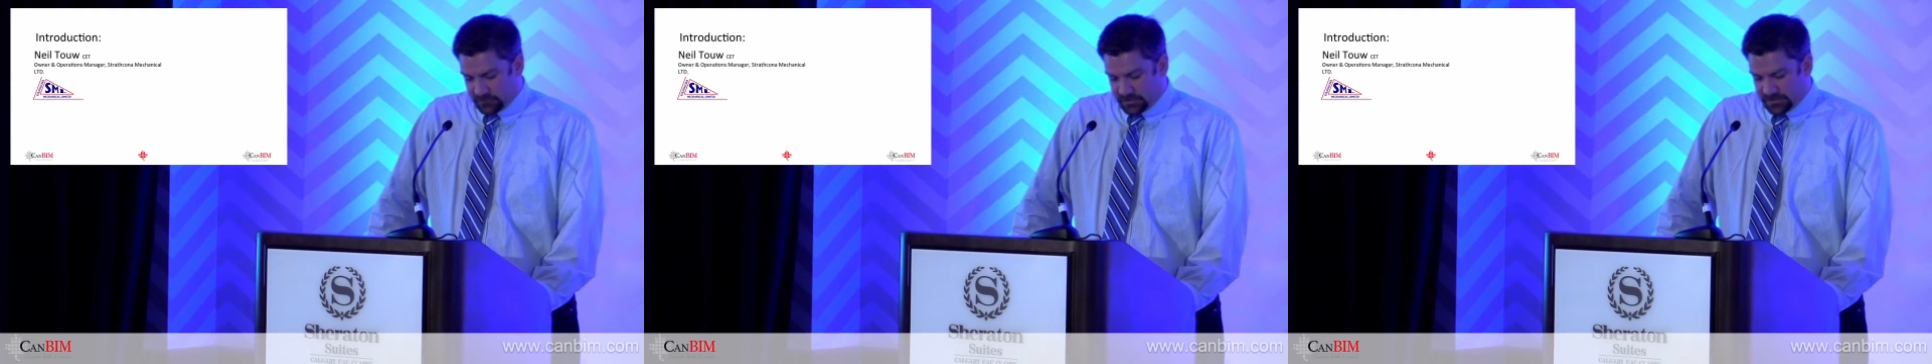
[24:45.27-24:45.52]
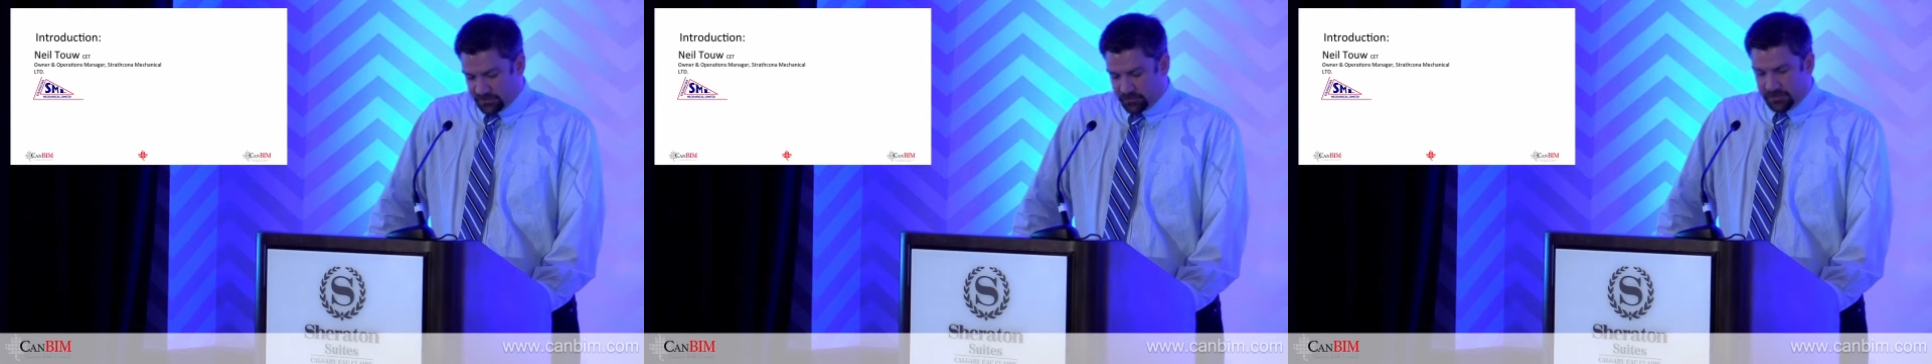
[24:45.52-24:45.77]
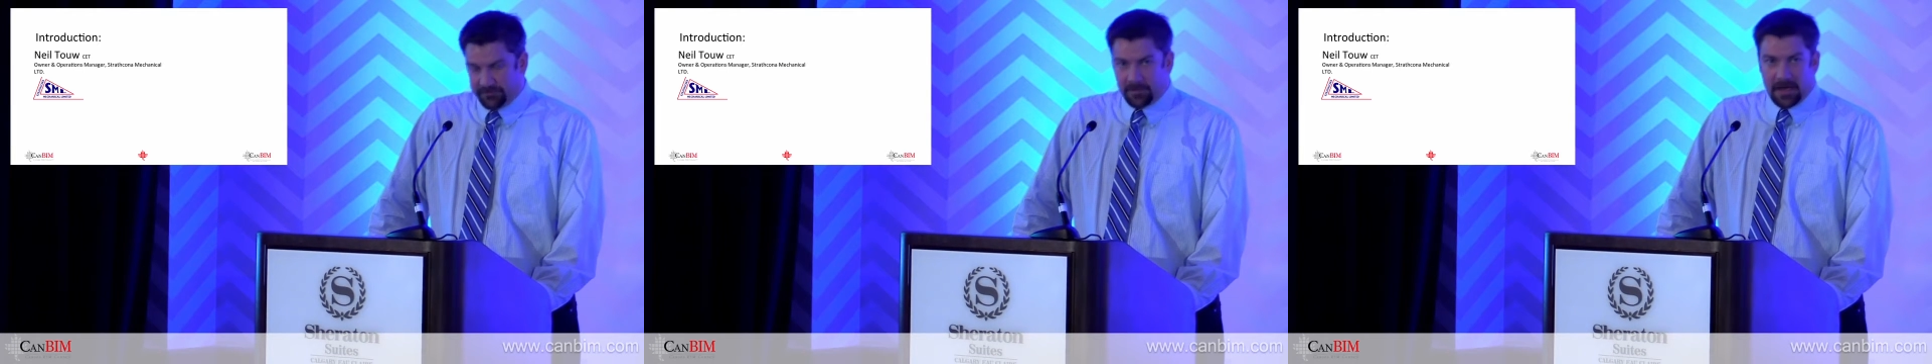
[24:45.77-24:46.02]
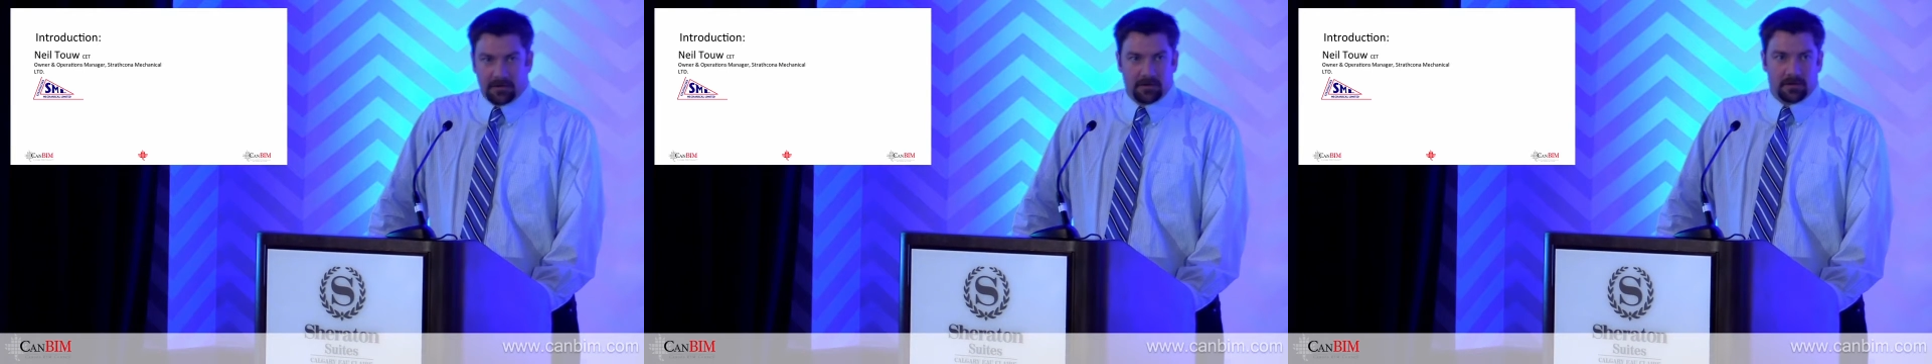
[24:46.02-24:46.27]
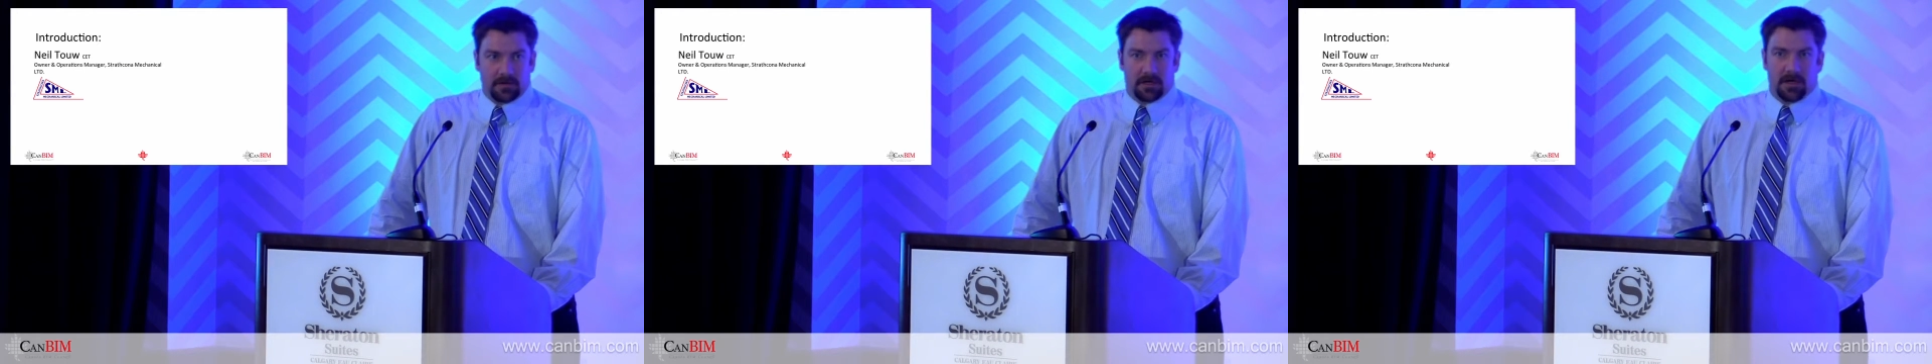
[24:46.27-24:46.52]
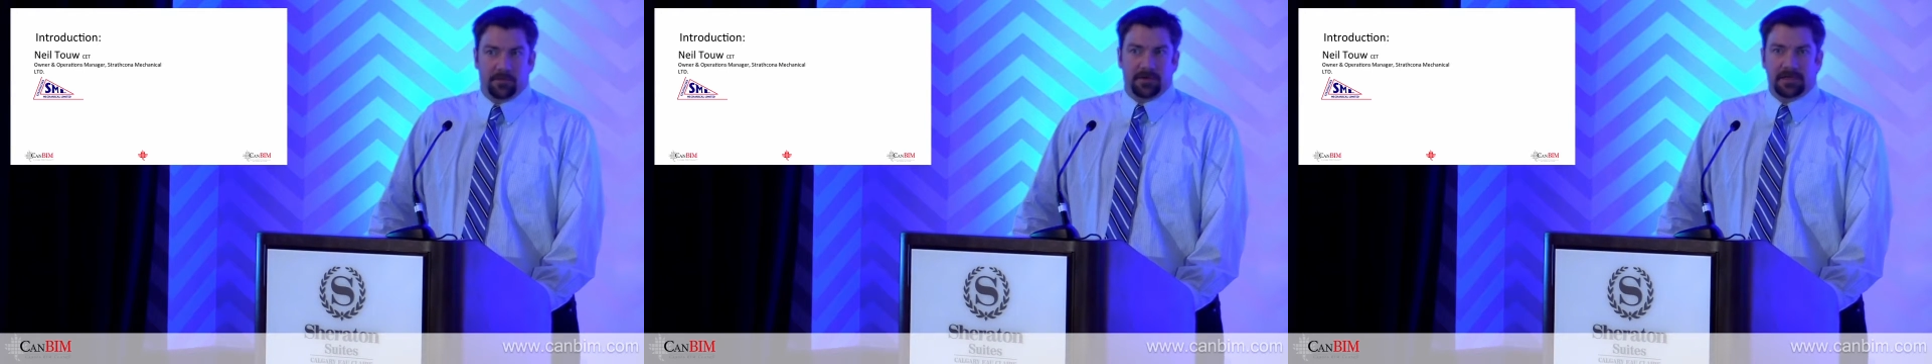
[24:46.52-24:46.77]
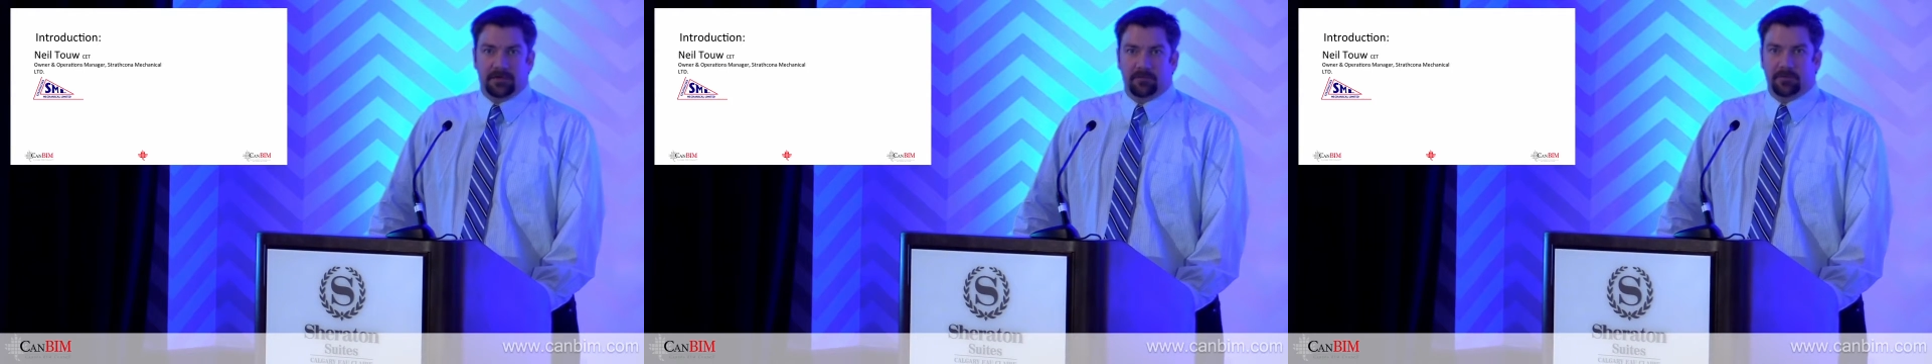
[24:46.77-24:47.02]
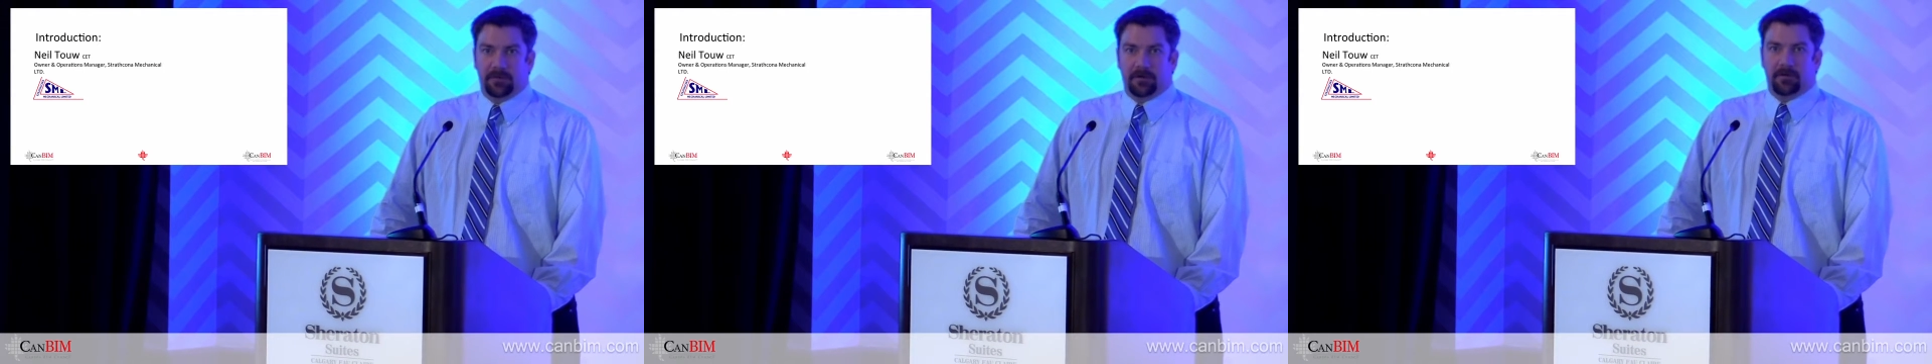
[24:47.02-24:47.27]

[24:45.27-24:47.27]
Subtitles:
Just a brief background on our company. We've been